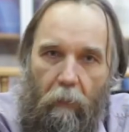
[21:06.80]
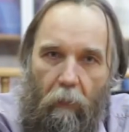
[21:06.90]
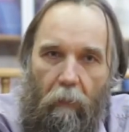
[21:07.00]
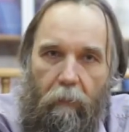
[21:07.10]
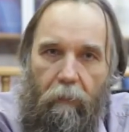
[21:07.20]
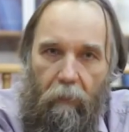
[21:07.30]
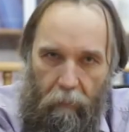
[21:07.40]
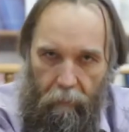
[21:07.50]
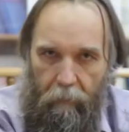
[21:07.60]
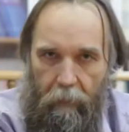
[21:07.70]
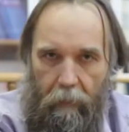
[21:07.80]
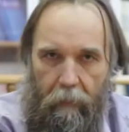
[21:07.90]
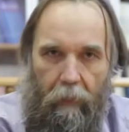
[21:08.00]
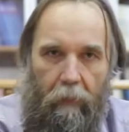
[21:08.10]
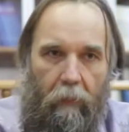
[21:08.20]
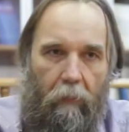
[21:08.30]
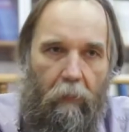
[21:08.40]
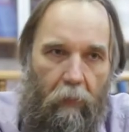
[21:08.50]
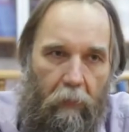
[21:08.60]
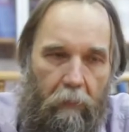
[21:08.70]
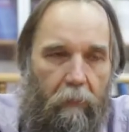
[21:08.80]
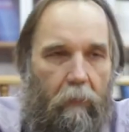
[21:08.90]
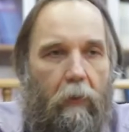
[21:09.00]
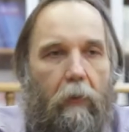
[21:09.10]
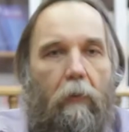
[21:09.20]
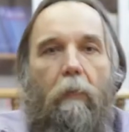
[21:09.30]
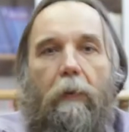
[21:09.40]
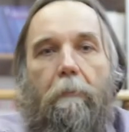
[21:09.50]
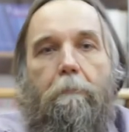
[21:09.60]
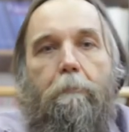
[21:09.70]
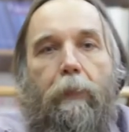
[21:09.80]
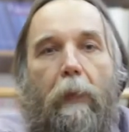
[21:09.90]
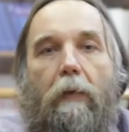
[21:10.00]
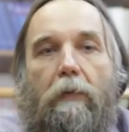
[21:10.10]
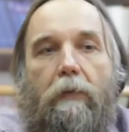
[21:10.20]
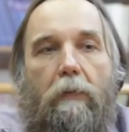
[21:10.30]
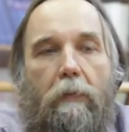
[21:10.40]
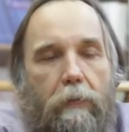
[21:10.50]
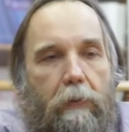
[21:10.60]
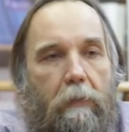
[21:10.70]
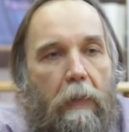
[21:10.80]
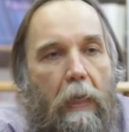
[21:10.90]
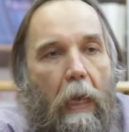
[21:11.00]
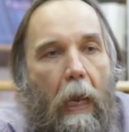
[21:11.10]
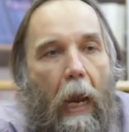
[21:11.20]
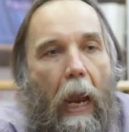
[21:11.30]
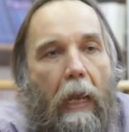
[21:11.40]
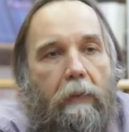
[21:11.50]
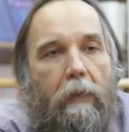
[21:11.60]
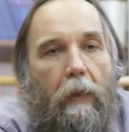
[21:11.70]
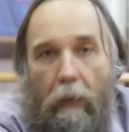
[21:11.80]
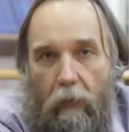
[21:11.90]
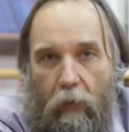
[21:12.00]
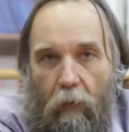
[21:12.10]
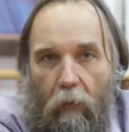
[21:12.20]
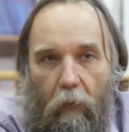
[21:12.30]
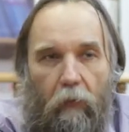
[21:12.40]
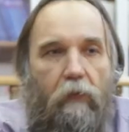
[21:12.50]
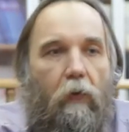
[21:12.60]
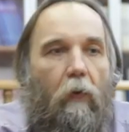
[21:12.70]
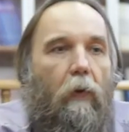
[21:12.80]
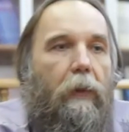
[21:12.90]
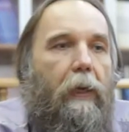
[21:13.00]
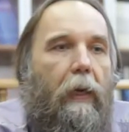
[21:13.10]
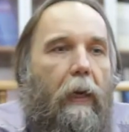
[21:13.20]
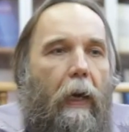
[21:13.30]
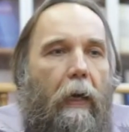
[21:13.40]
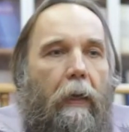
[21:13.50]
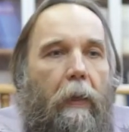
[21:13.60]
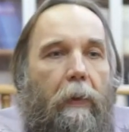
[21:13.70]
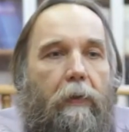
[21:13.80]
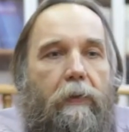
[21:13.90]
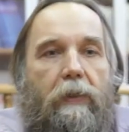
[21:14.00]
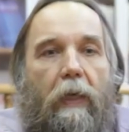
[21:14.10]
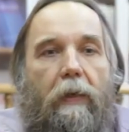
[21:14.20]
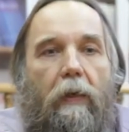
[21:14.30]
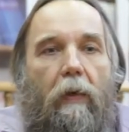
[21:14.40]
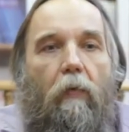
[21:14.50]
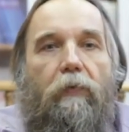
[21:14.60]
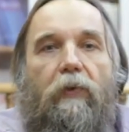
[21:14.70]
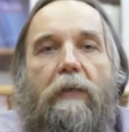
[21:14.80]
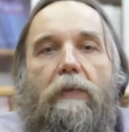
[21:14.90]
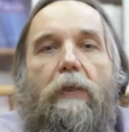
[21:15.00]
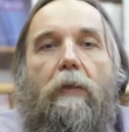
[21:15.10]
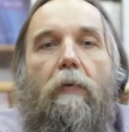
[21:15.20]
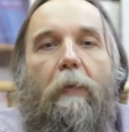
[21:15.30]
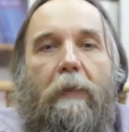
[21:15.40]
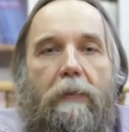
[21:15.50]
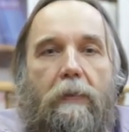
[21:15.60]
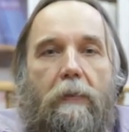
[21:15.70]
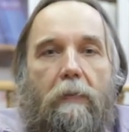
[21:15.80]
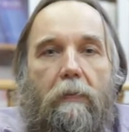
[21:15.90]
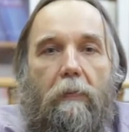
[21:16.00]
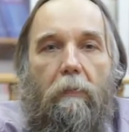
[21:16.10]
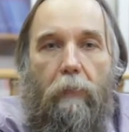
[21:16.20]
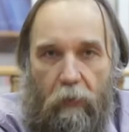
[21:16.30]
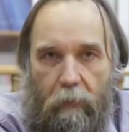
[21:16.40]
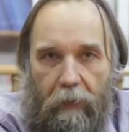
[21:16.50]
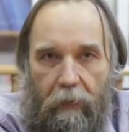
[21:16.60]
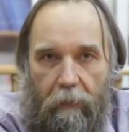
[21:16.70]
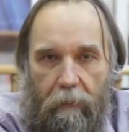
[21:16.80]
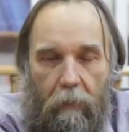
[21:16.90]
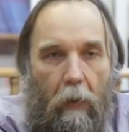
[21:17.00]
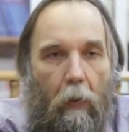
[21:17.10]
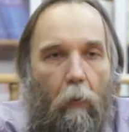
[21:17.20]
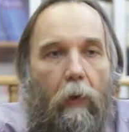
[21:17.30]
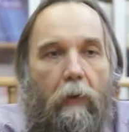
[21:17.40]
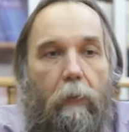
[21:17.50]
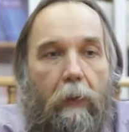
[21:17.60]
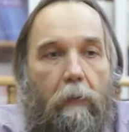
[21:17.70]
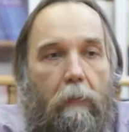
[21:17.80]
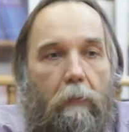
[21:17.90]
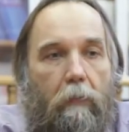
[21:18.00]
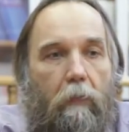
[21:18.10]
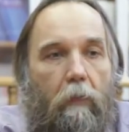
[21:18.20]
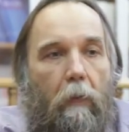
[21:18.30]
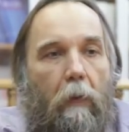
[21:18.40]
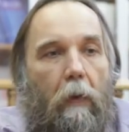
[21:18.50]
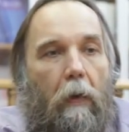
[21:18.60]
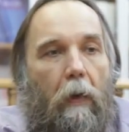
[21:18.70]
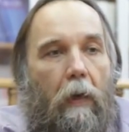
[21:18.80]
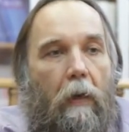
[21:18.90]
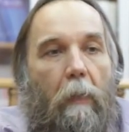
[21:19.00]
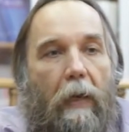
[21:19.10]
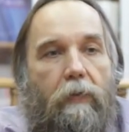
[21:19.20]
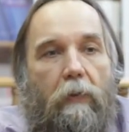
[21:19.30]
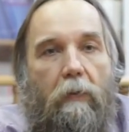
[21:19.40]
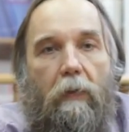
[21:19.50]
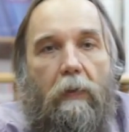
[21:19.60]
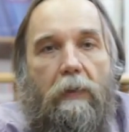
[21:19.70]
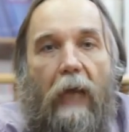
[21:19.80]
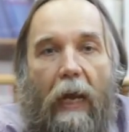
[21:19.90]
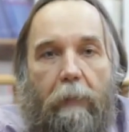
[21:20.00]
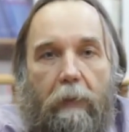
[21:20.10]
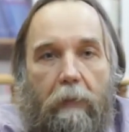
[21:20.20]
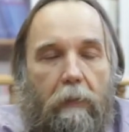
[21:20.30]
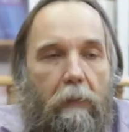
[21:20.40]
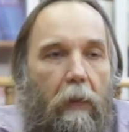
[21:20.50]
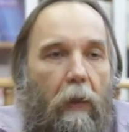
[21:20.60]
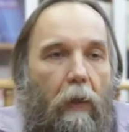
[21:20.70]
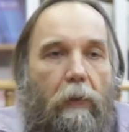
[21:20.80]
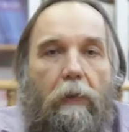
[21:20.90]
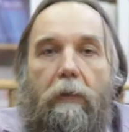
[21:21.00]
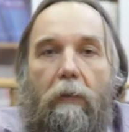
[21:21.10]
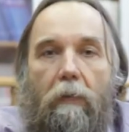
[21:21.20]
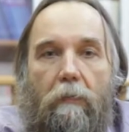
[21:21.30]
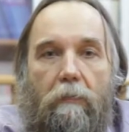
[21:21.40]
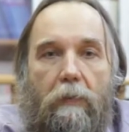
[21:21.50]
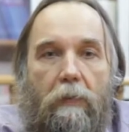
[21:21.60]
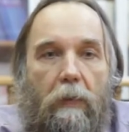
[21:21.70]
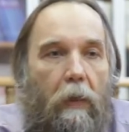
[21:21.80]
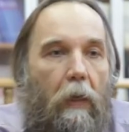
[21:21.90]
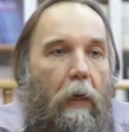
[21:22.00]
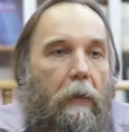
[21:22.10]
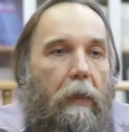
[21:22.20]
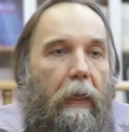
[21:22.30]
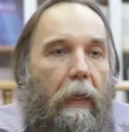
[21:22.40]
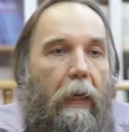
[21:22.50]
of the human constitution, and so on. So there is idea of transhumanist perspective, where we could imagine cyborg, the clones, the